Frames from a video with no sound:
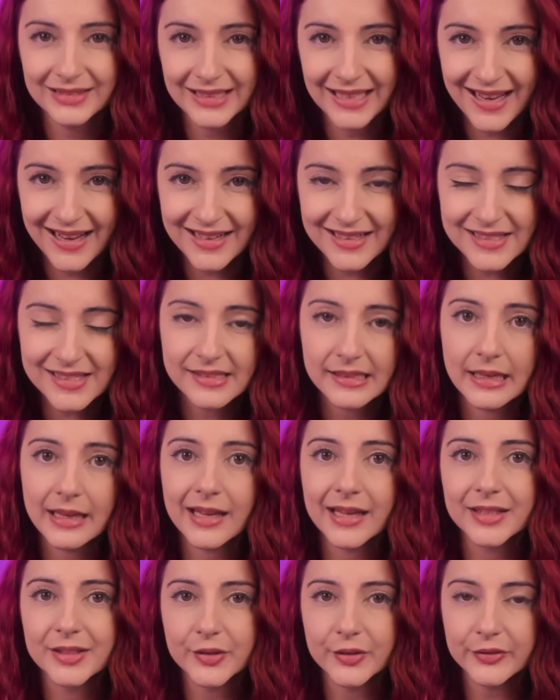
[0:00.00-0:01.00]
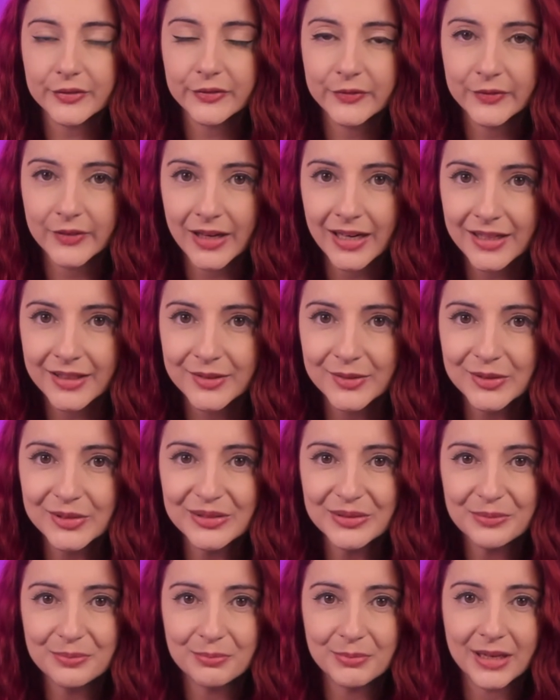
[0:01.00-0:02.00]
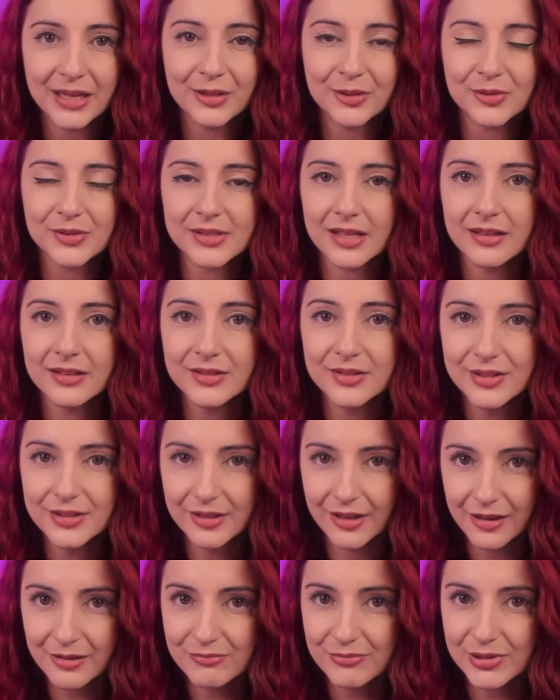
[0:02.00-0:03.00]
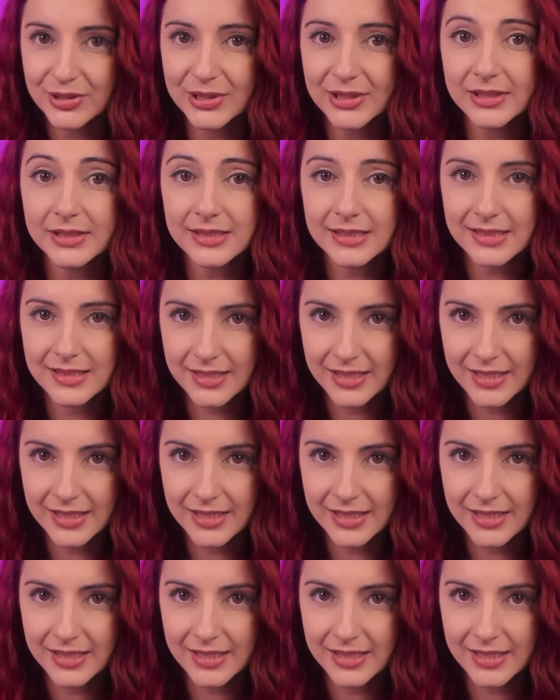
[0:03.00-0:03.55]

Last and final mount number